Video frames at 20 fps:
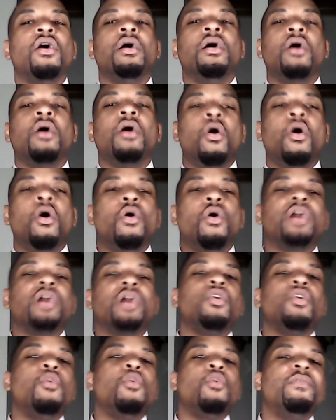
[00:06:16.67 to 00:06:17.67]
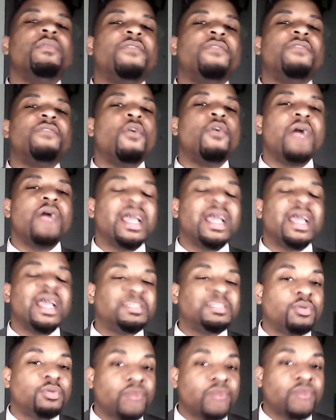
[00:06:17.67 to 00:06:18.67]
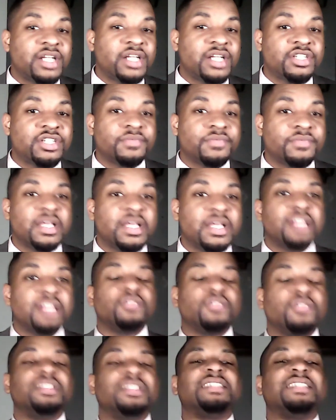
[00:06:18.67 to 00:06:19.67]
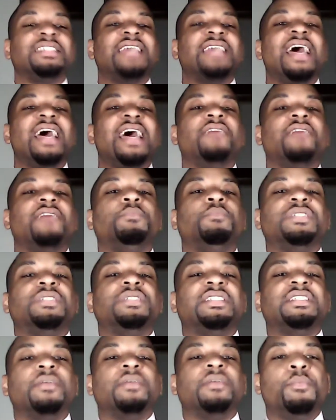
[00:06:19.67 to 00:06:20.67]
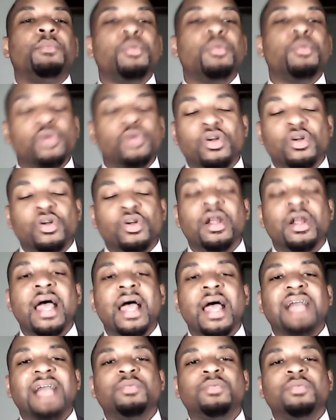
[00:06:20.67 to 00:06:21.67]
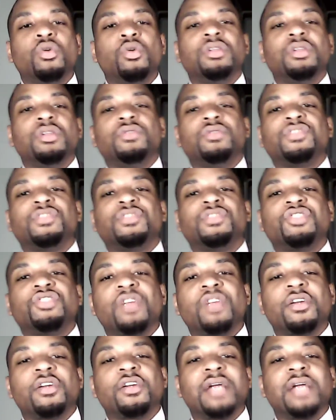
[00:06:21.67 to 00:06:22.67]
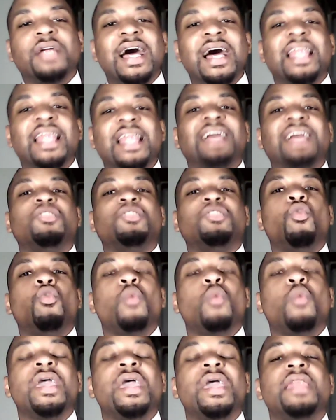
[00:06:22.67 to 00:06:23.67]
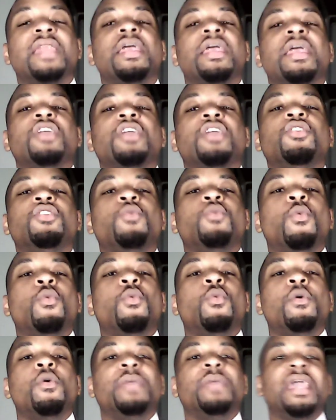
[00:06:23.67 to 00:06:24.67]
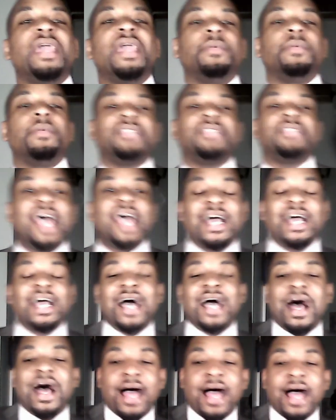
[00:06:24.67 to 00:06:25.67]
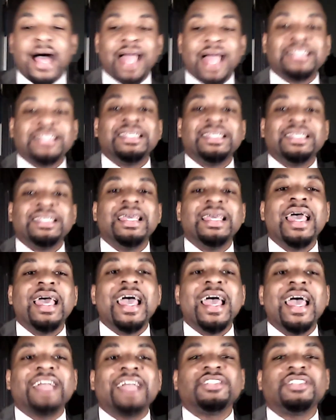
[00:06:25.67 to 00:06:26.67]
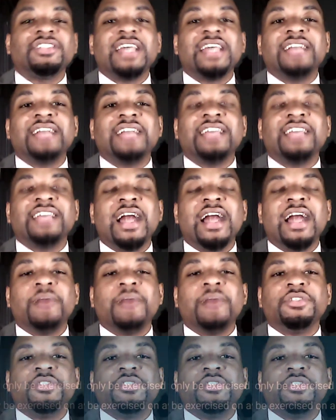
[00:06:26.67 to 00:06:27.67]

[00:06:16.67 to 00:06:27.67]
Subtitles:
on or before expiration. So this is how Bermuda has more little stricter guidelines on when you will be able to actually exercise that option.